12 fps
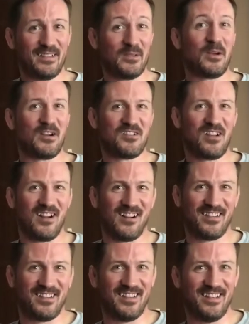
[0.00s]
The martial
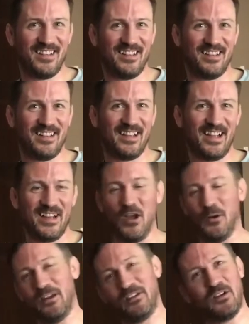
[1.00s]
arts, I
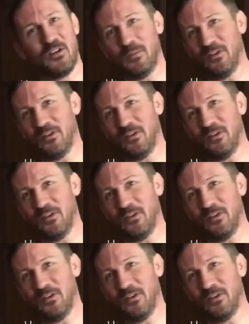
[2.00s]
know he's going to